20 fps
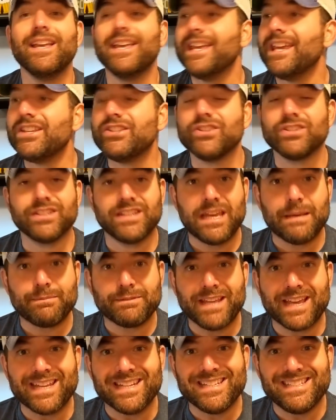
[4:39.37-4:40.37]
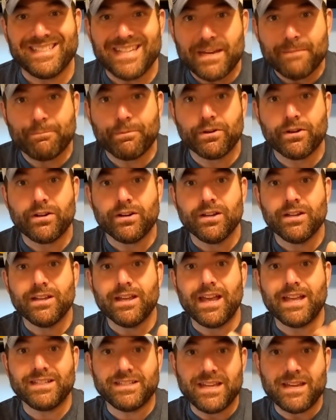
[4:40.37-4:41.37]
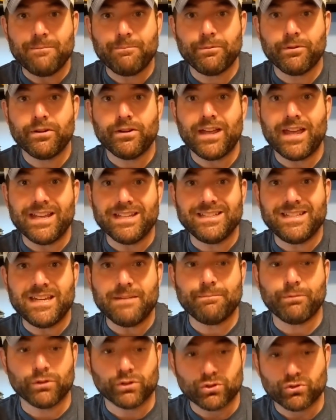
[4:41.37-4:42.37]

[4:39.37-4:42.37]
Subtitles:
he just keeps getting deeper and deeper and deeper,